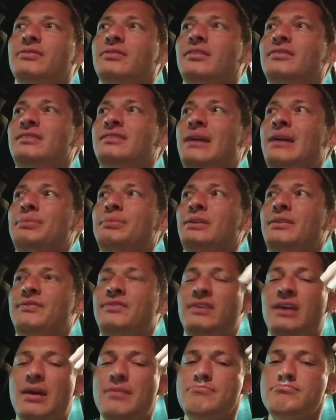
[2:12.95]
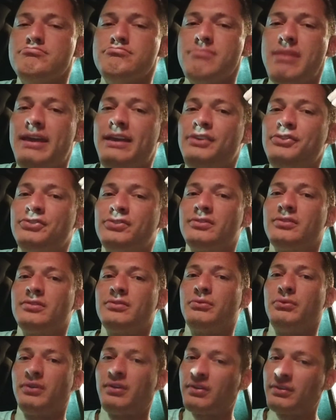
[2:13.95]
For example, if you got
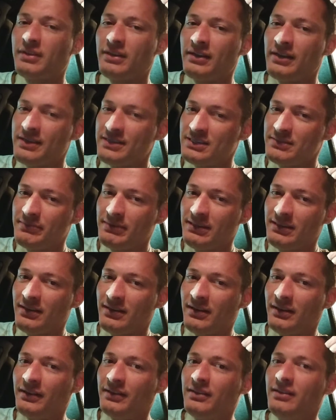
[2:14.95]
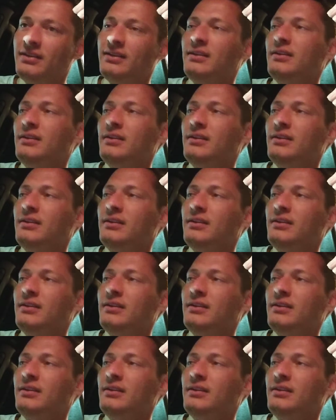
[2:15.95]
major work that needs to be done,